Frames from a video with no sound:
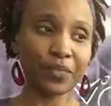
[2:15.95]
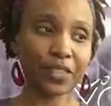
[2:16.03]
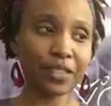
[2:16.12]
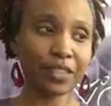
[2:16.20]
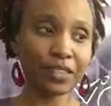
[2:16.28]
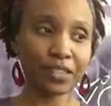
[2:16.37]

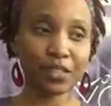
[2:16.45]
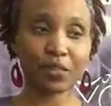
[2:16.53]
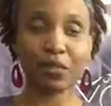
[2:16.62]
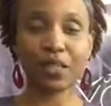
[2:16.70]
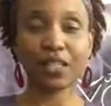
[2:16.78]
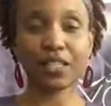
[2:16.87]
Now, that
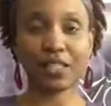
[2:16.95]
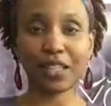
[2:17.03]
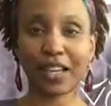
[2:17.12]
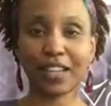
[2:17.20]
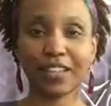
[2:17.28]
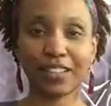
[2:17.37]
doesn't mean
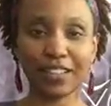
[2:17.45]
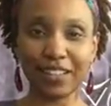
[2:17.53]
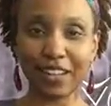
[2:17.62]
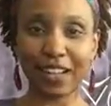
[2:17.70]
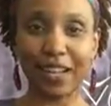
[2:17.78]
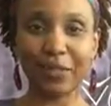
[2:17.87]
that
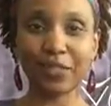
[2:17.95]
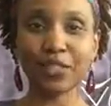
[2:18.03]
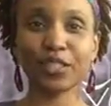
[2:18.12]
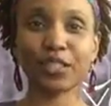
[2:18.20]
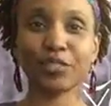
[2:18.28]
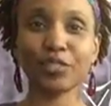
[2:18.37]

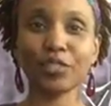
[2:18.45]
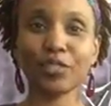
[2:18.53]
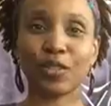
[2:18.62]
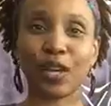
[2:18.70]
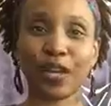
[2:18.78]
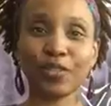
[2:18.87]
obviously you
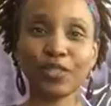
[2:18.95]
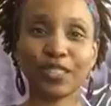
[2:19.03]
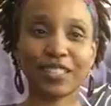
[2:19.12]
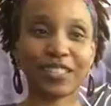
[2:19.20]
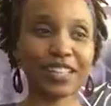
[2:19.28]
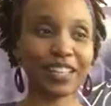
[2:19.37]
still have
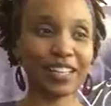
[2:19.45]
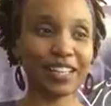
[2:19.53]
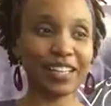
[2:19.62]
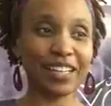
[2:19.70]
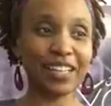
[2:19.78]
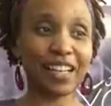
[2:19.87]
to
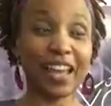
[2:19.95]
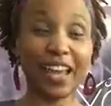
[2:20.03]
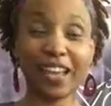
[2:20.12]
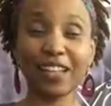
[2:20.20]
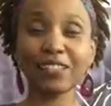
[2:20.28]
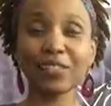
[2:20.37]

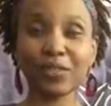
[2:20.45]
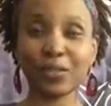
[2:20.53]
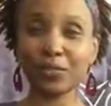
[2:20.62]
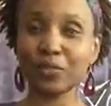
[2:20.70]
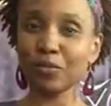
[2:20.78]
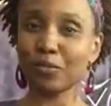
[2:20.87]

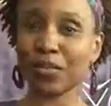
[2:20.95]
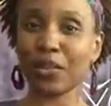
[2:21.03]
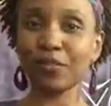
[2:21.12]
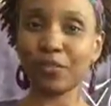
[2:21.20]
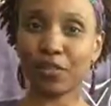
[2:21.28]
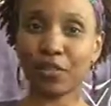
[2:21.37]
handle
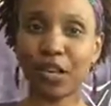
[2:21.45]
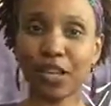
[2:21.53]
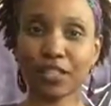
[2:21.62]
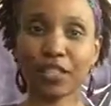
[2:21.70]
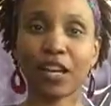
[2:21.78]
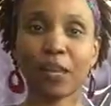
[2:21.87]
whatever
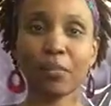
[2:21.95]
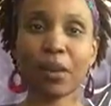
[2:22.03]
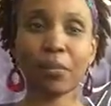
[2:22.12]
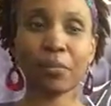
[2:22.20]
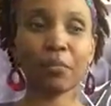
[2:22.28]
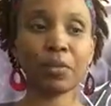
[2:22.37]
has come
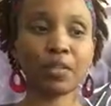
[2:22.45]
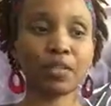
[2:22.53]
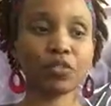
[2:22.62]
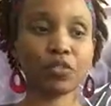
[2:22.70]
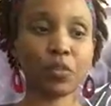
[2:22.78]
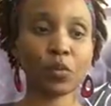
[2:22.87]
up, but
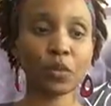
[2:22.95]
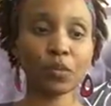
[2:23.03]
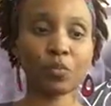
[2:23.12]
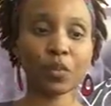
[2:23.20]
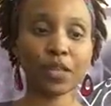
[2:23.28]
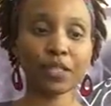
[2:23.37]
it's always
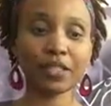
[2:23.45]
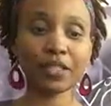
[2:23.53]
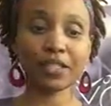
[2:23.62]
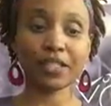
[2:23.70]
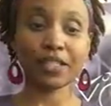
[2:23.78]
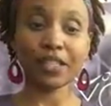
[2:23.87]

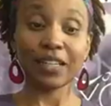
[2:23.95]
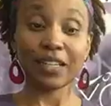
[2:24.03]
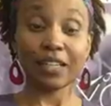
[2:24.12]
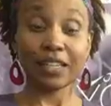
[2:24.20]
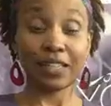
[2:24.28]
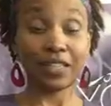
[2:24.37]
best,
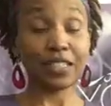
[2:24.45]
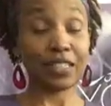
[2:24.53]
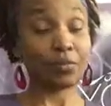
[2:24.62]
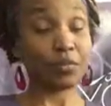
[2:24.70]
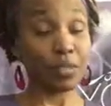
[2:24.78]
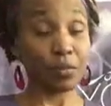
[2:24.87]
it
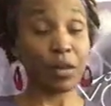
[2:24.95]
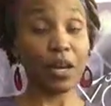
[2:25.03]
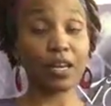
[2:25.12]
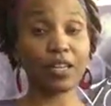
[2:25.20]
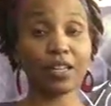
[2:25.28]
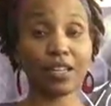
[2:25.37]
seems in
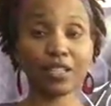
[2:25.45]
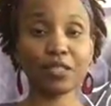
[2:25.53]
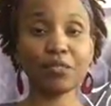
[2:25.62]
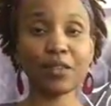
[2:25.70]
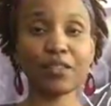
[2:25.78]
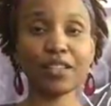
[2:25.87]
my
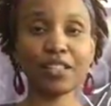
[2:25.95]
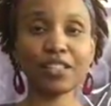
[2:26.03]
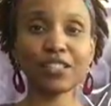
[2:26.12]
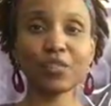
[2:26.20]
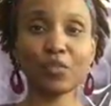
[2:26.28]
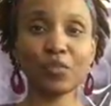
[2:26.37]

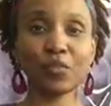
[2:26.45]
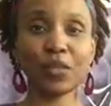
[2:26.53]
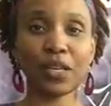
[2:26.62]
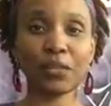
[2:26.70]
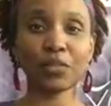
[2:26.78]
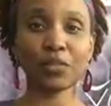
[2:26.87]
experience, to
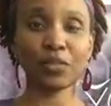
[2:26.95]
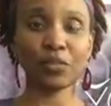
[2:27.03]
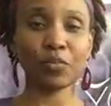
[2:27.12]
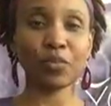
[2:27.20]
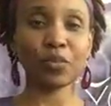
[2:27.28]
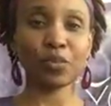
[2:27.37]
be able to
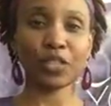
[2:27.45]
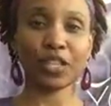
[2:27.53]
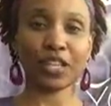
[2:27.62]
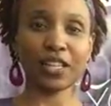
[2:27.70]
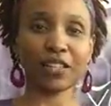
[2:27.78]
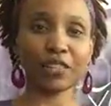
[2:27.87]
approach
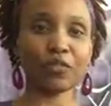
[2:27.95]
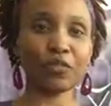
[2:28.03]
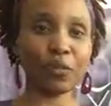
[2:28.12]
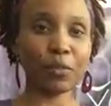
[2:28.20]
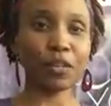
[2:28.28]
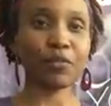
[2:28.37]
things
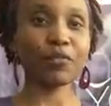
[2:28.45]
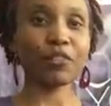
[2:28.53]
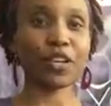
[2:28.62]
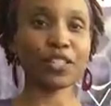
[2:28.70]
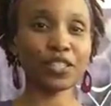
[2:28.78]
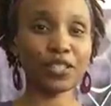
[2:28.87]
from a
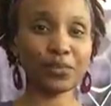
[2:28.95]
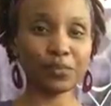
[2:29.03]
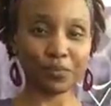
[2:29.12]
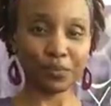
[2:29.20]
fresh